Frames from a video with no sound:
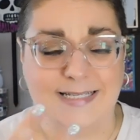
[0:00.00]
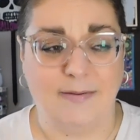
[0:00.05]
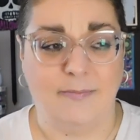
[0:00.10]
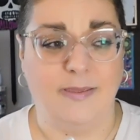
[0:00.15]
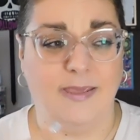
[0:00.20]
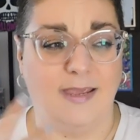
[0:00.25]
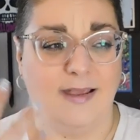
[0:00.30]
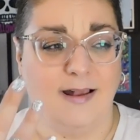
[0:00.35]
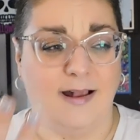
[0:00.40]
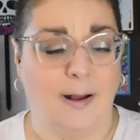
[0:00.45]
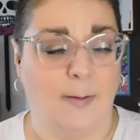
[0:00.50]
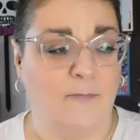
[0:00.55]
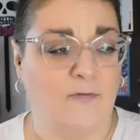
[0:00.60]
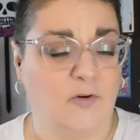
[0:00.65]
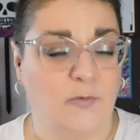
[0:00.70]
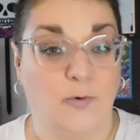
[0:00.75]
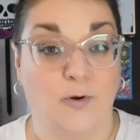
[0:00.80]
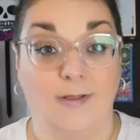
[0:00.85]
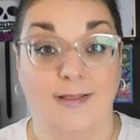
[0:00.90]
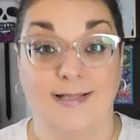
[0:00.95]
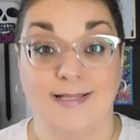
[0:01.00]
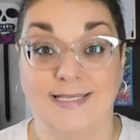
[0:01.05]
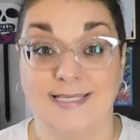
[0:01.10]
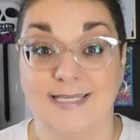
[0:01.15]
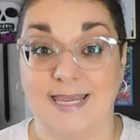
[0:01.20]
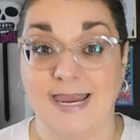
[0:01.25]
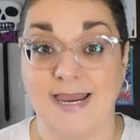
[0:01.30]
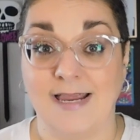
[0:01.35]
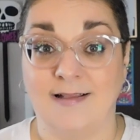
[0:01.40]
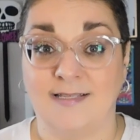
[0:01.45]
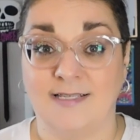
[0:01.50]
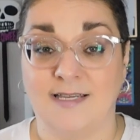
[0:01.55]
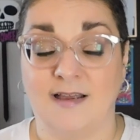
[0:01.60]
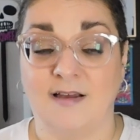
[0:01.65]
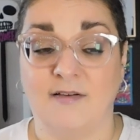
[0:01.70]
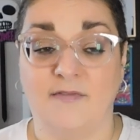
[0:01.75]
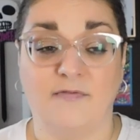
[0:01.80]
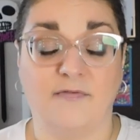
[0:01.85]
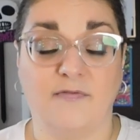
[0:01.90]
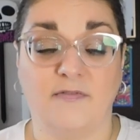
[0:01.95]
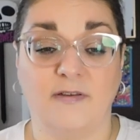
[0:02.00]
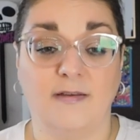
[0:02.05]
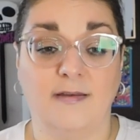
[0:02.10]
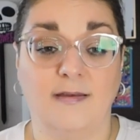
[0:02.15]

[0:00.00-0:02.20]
to being comfortable and saying stuff.